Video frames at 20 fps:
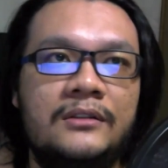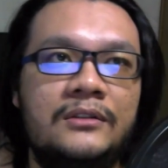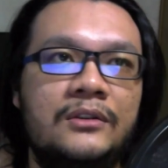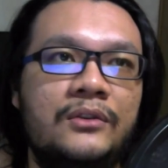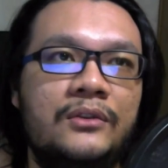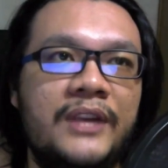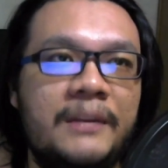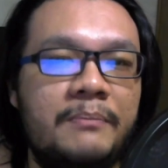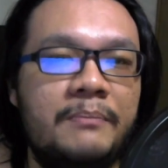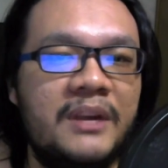
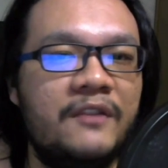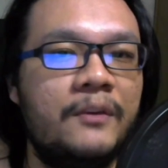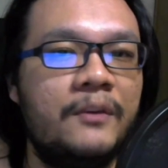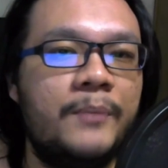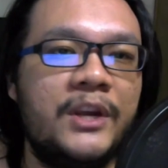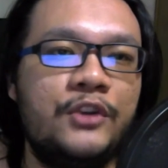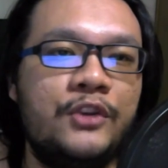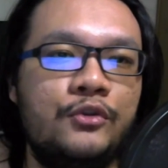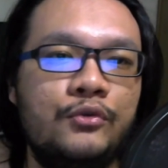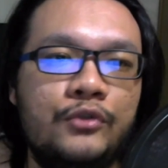So in
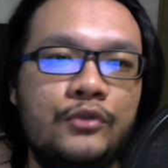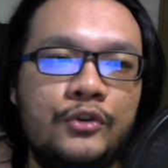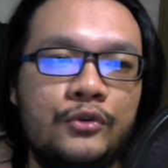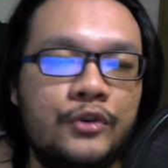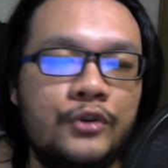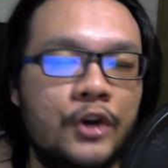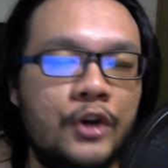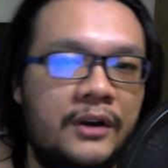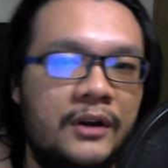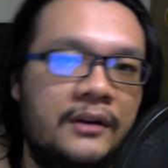PvP, you
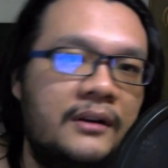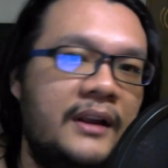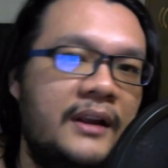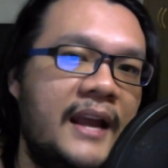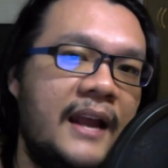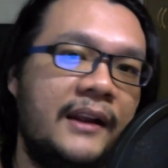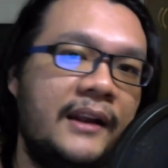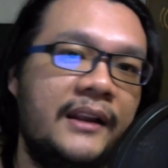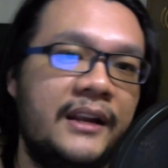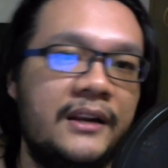do
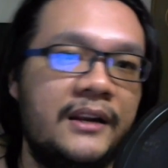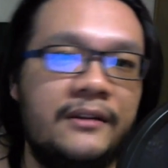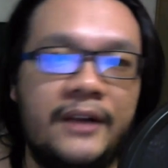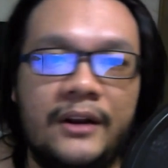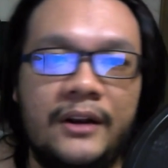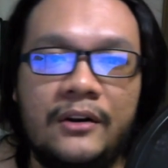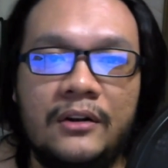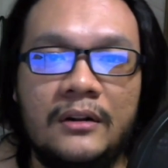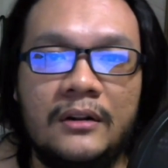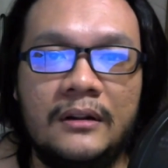not get
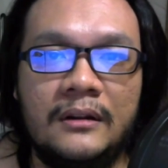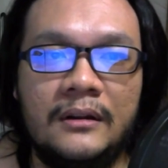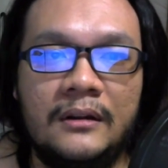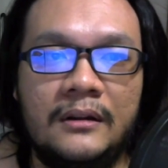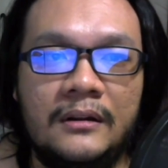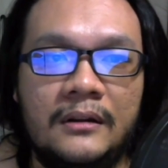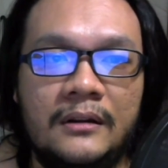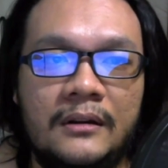gear at all.